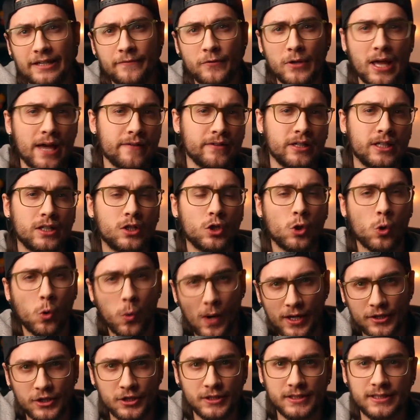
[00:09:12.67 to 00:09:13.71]
If you have any
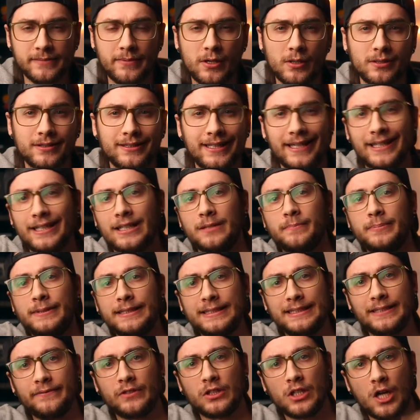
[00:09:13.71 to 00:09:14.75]
questions about lighting,
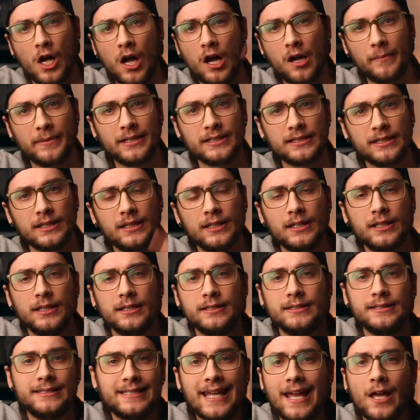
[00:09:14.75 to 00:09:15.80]
please leave a comment
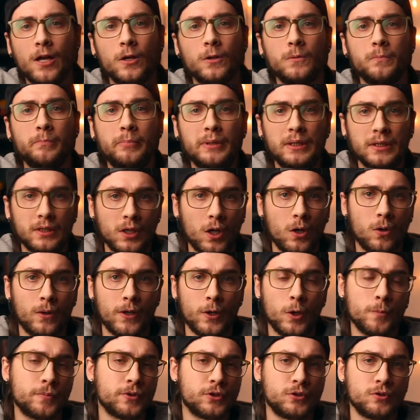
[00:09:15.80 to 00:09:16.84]
down below. I
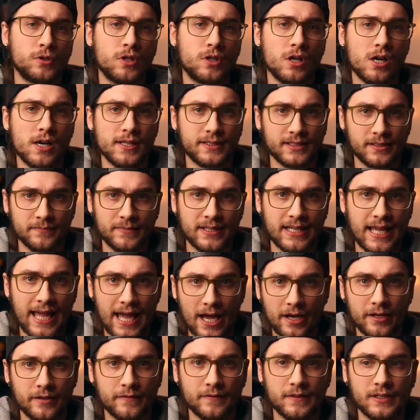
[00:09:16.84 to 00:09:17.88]
hope that you got something
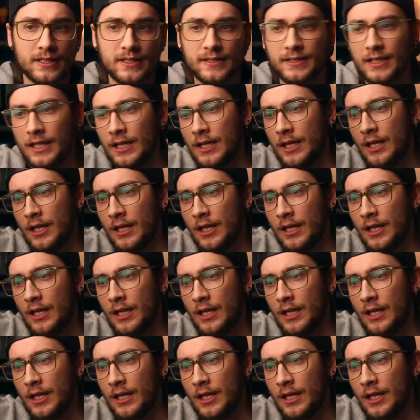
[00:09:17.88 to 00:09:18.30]
out of this.